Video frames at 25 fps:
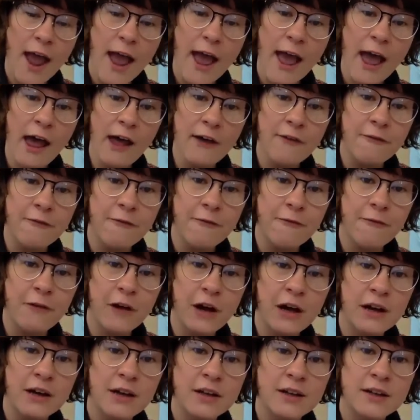F.
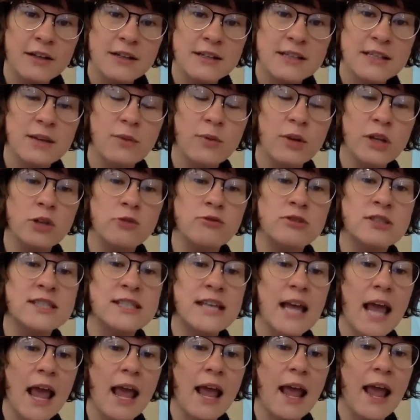See, when you
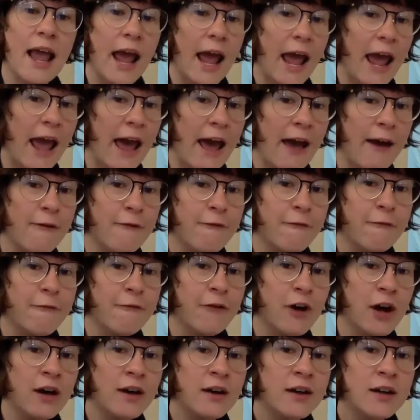say F,
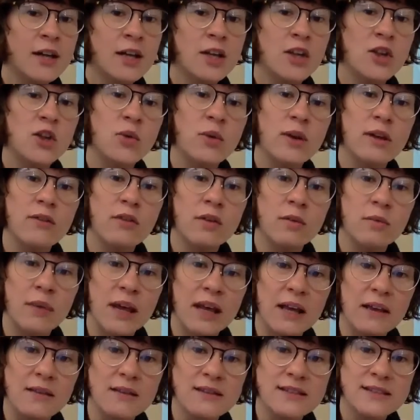you even
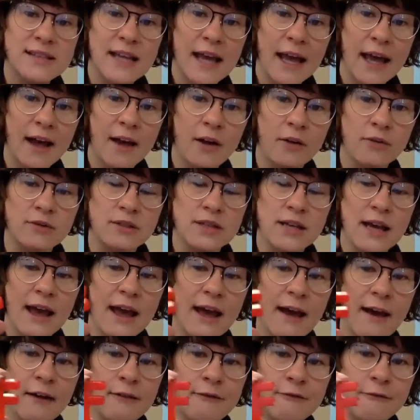make the sound
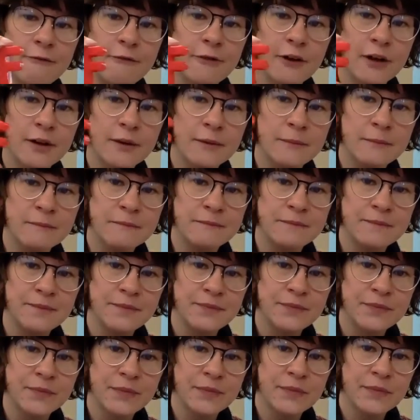F.
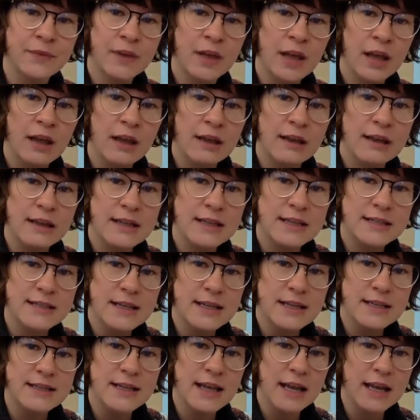This
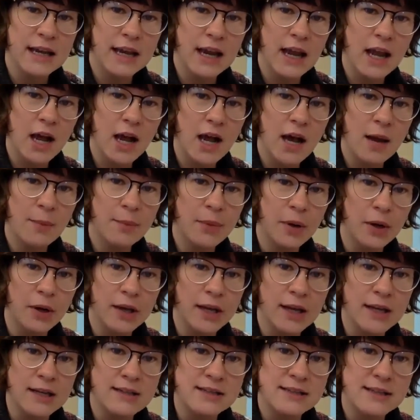is an
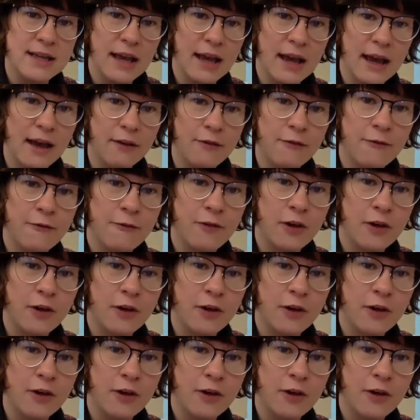uppercase F.